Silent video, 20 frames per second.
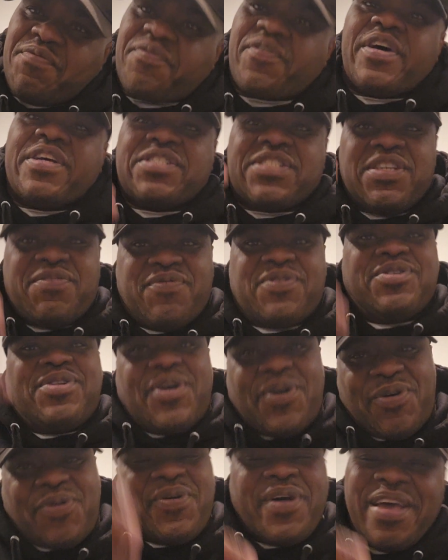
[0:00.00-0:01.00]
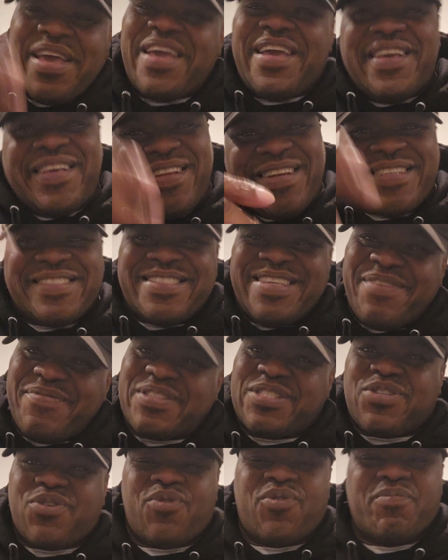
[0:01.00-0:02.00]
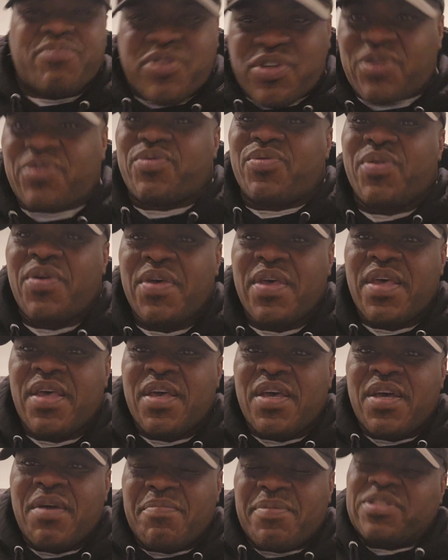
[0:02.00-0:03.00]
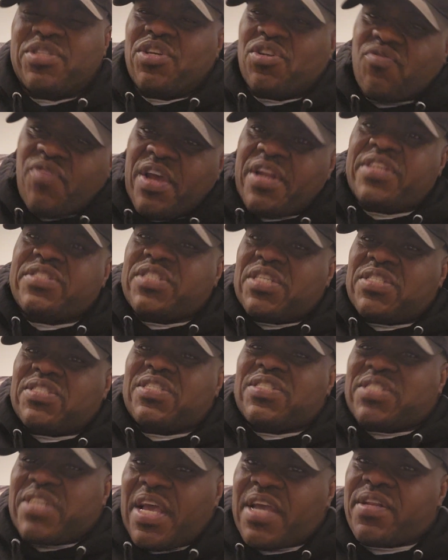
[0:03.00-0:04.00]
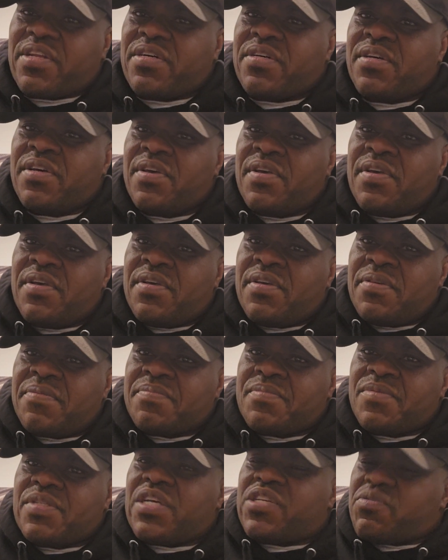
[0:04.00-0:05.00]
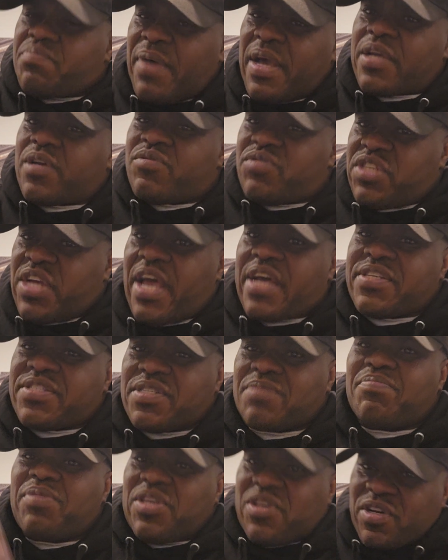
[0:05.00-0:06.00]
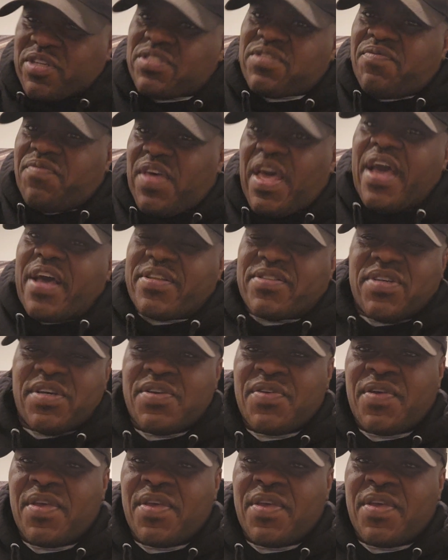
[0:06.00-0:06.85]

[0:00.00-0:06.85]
Fresh, even though, hey, let's give it to him too. But the greatest entertainer is Michael Jackson because of that.